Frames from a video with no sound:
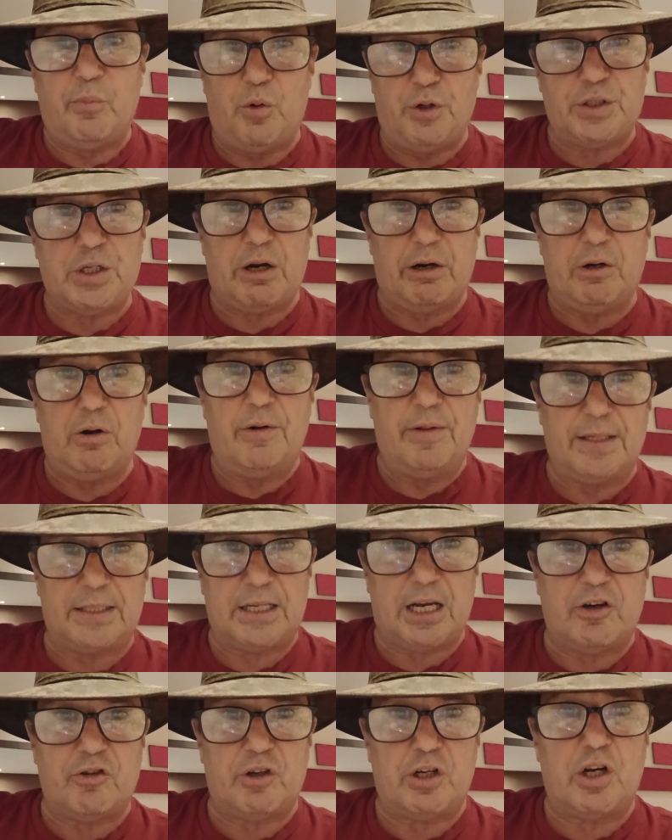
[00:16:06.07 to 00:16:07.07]
what's going on in this
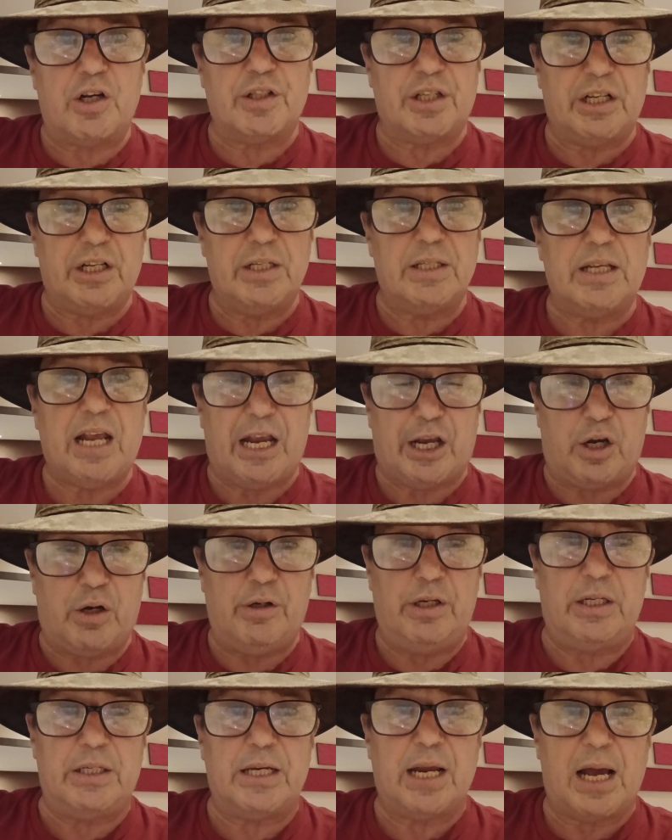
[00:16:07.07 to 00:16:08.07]
country, because it is a coup
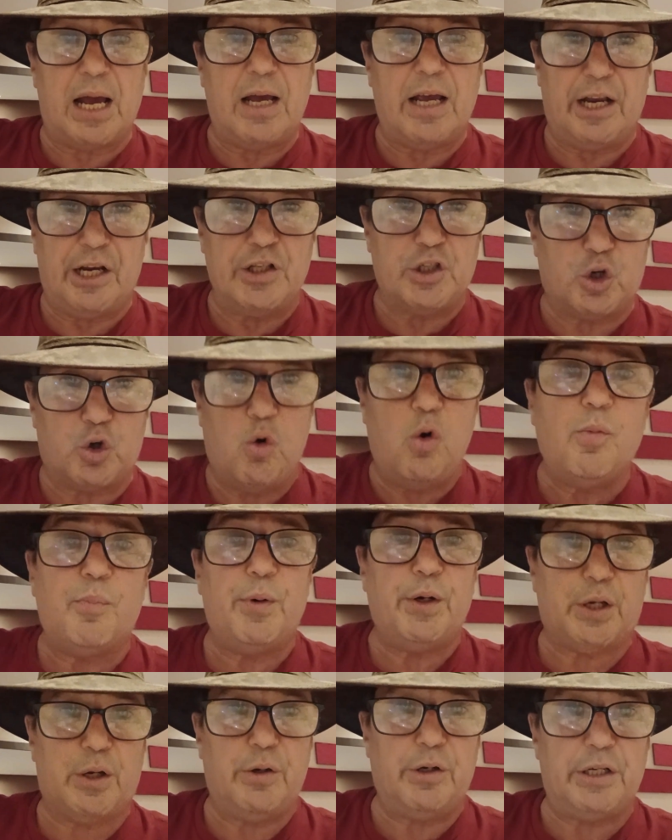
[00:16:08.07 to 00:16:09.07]
d'etat, it is a
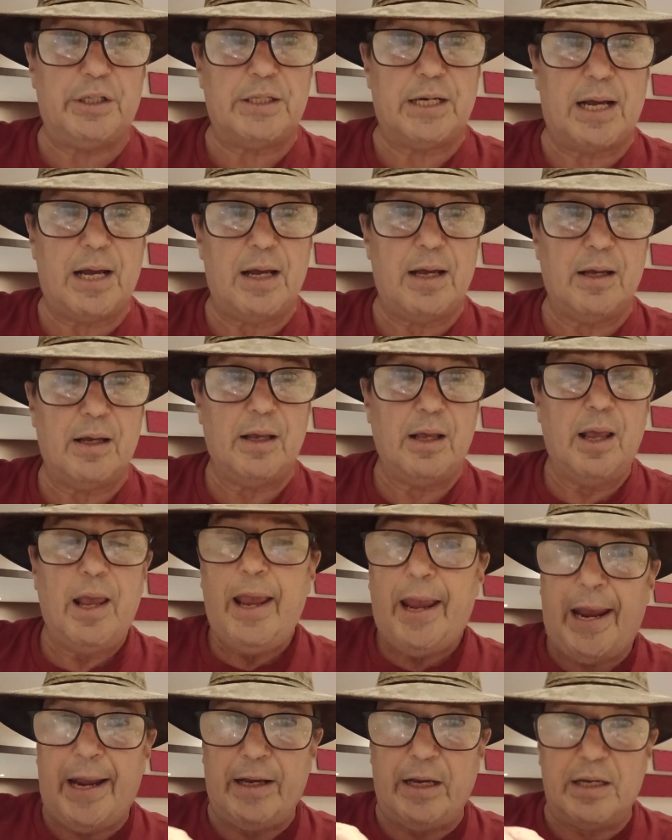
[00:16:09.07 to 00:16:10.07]
corporate coup d'etat,
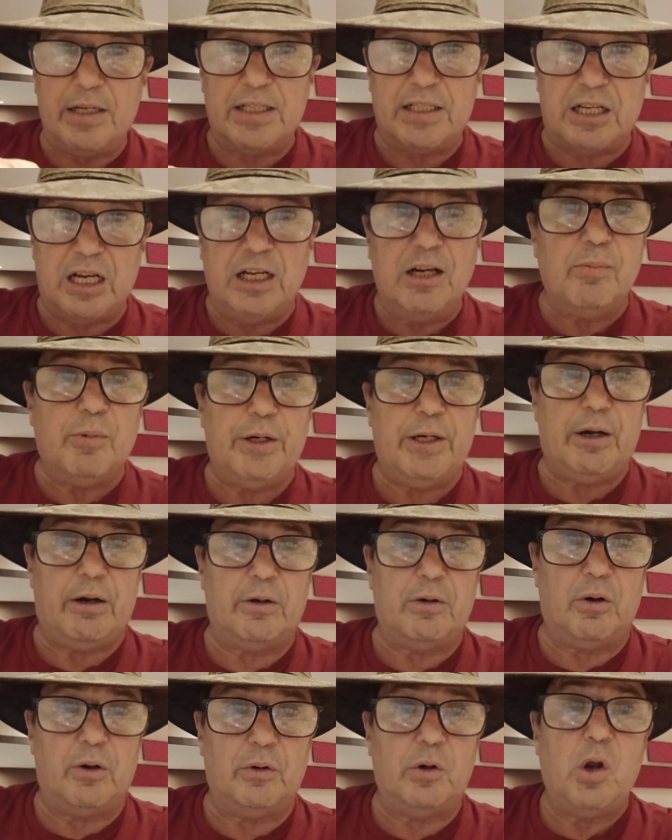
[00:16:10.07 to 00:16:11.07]
and it is deliberately
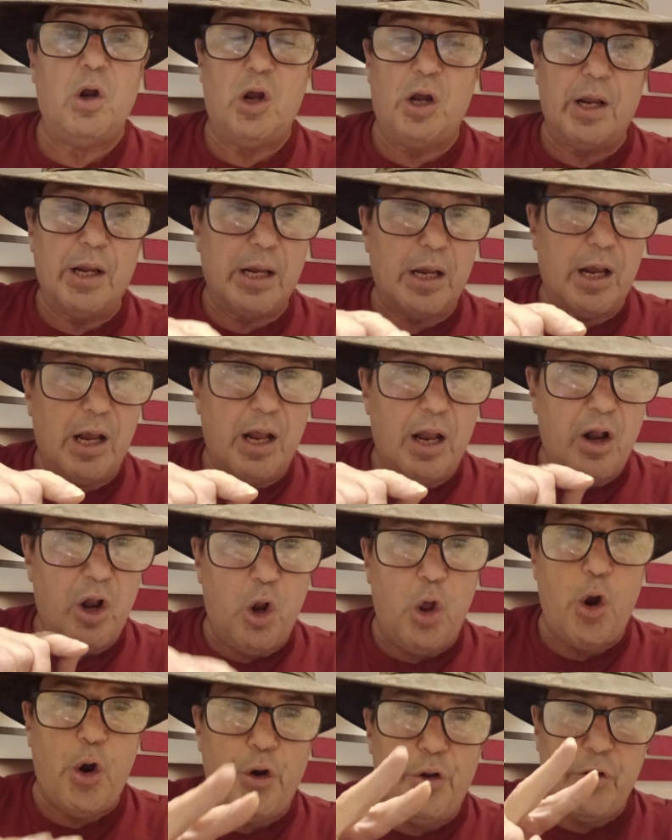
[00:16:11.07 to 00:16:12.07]
going on,
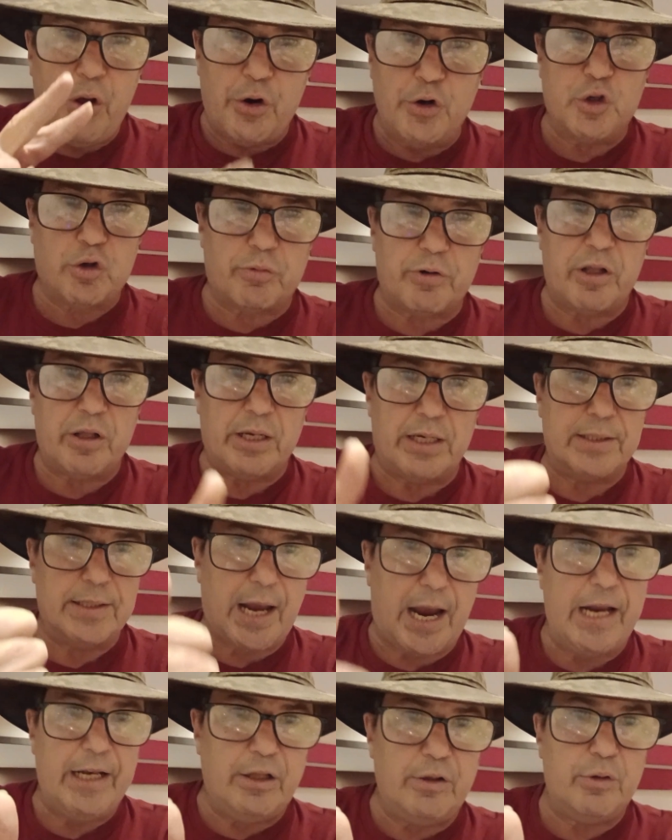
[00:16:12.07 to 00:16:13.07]
learn those three things.
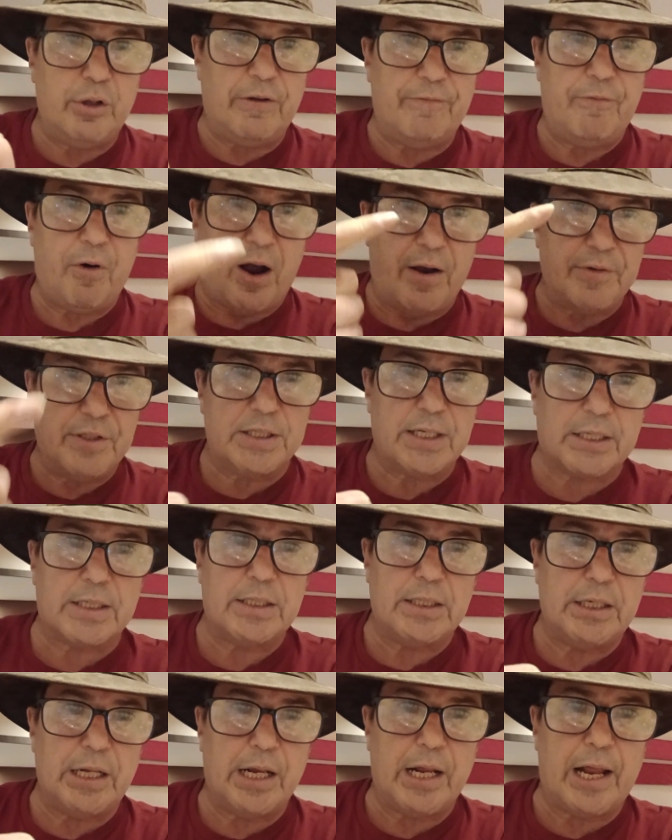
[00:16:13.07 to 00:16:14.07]
1835,
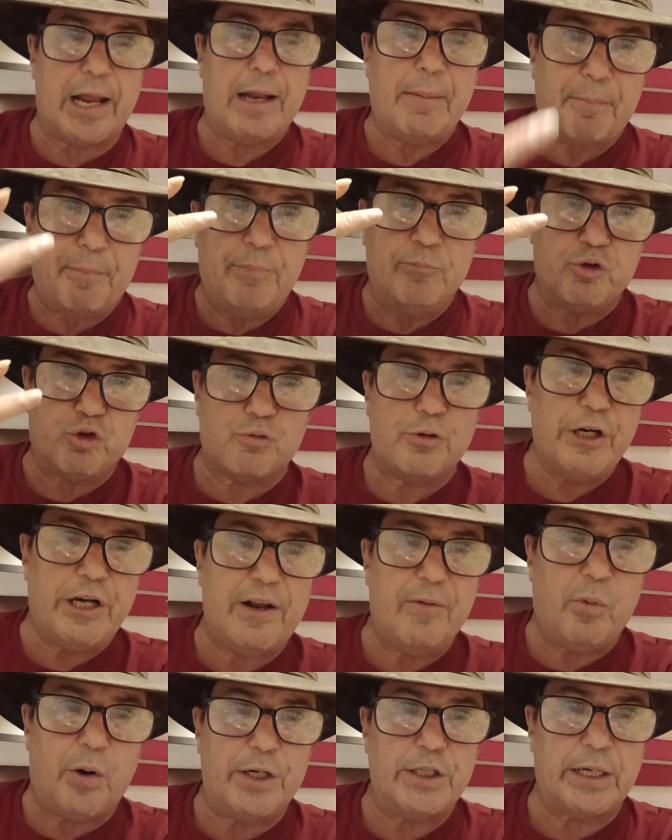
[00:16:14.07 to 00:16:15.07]
1688, Treaty
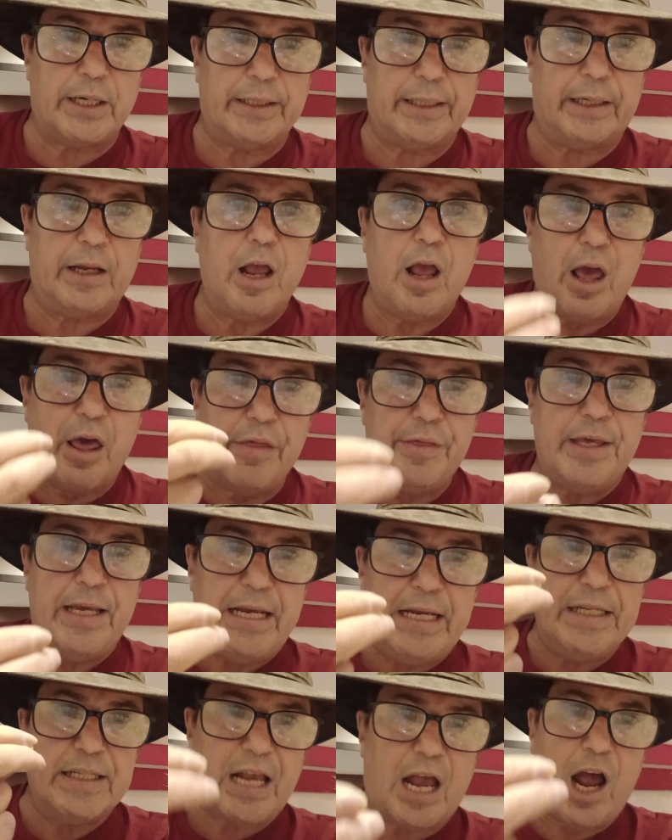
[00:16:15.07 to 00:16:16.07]
of Waitangi.
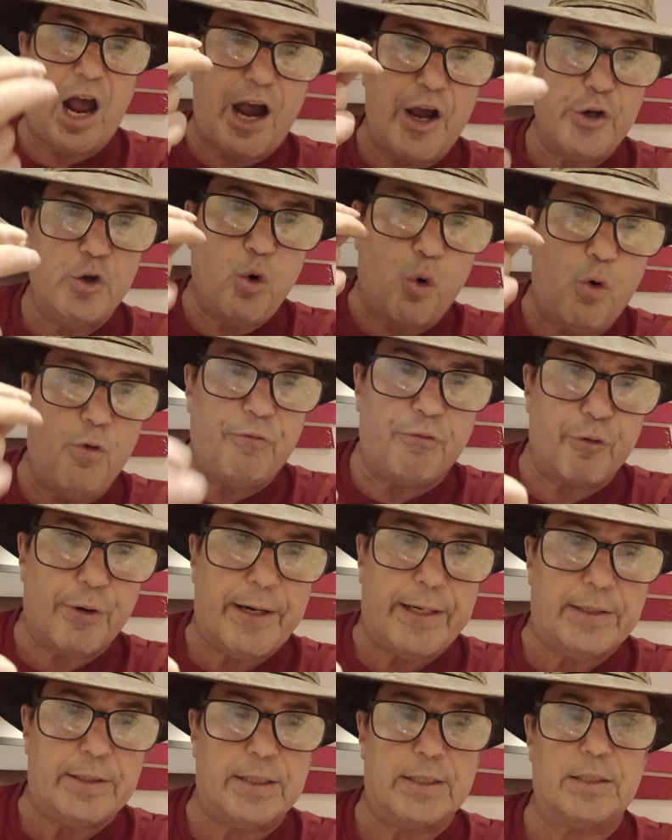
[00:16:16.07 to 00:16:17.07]
These are your
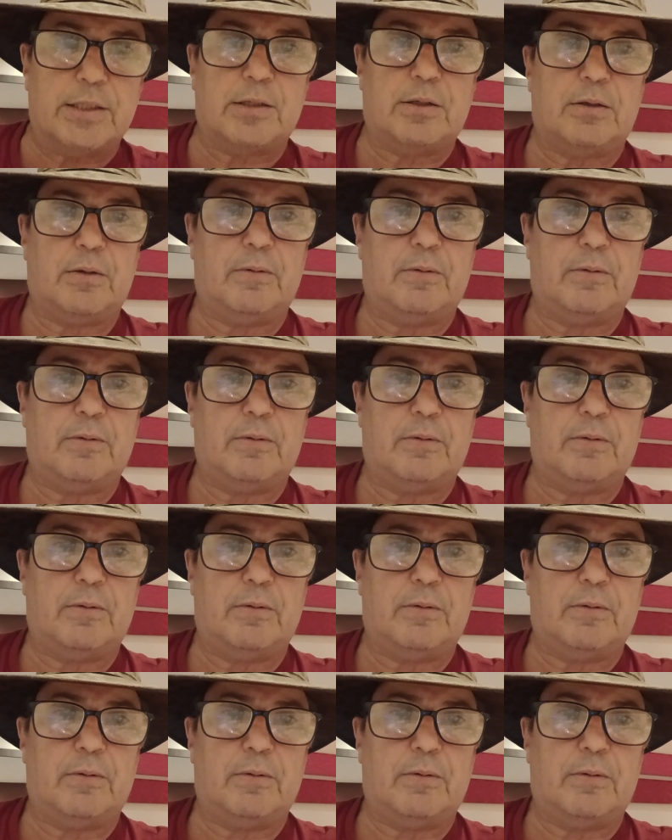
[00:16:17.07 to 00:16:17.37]
friends.